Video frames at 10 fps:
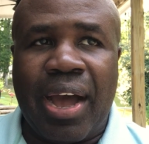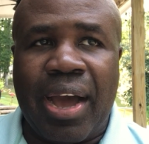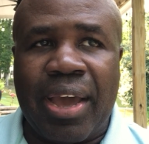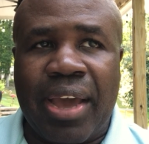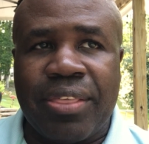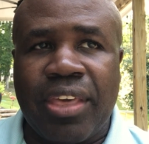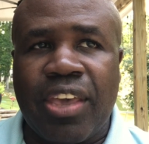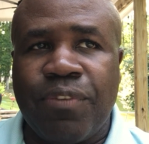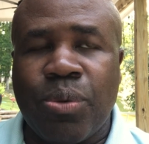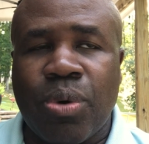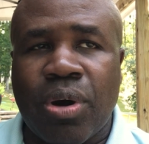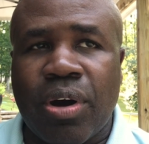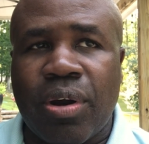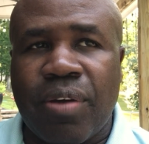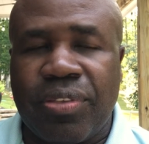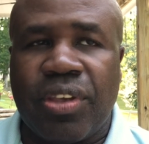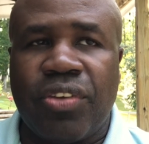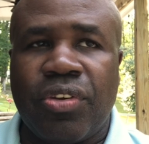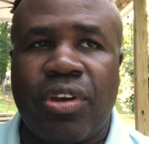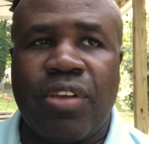I, I think if you are a
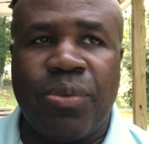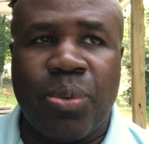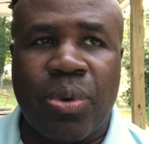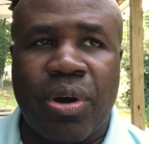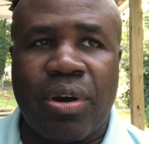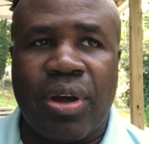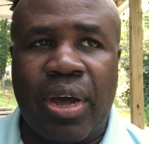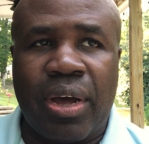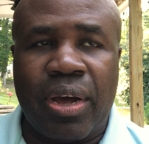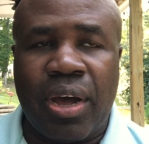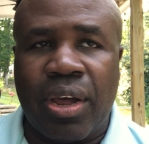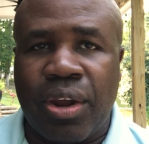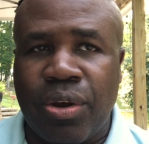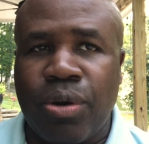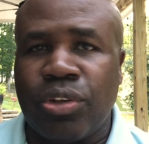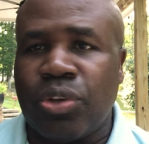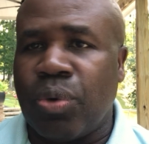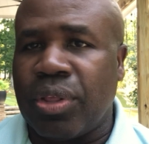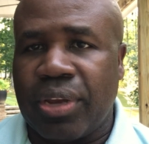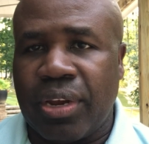physician if you are a, a nurse or
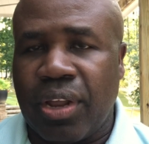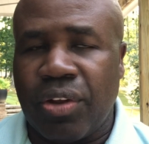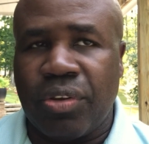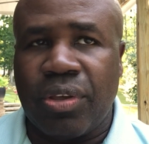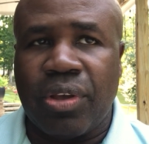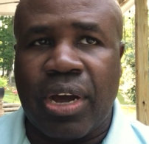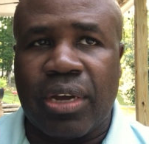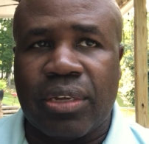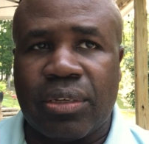one of the technology uh,